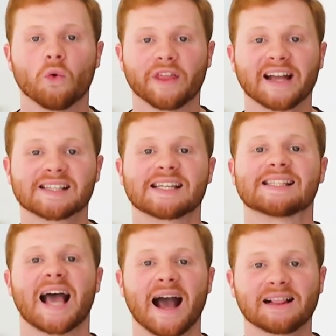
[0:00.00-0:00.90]
Well, that's
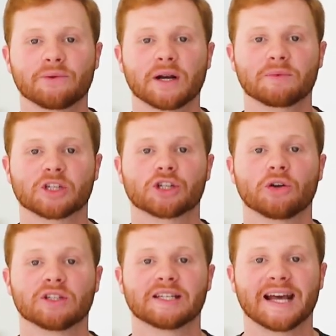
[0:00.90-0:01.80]
exactly what I'm going to show
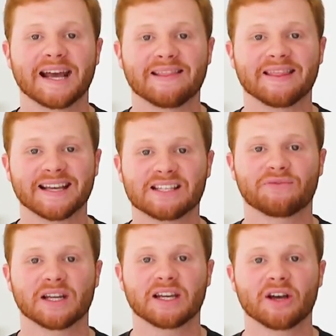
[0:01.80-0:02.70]
you today in this
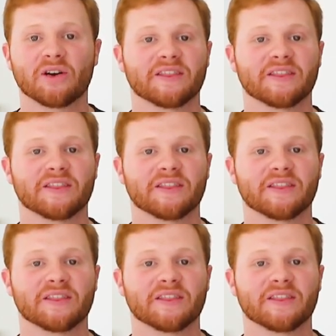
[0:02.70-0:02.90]
video,